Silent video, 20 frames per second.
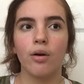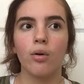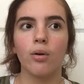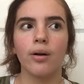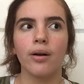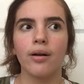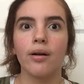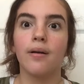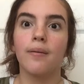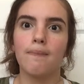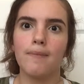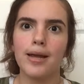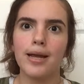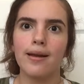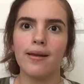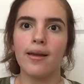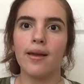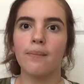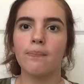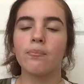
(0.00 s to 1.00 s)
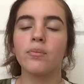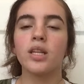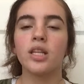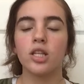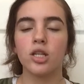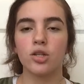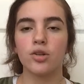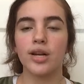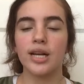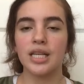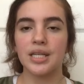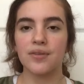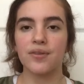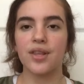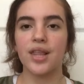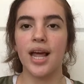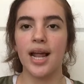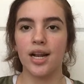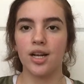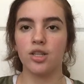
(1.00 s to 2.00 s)
or medium, to
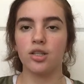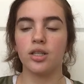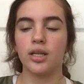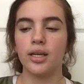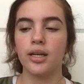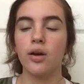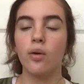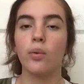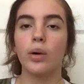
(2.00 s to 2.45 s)
transfer the energy,